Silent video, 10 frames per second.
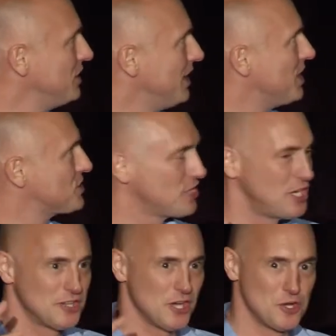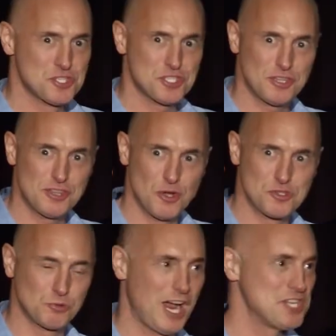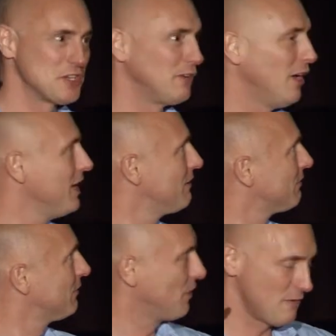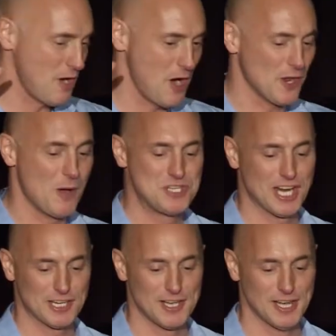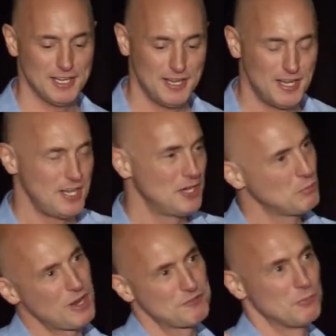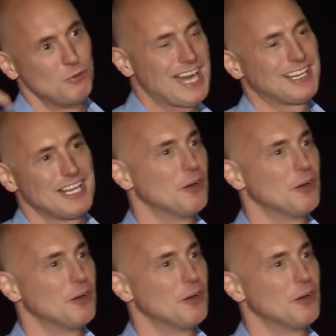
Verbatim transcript: years, those, those rays of light, of hot object light, went from rattling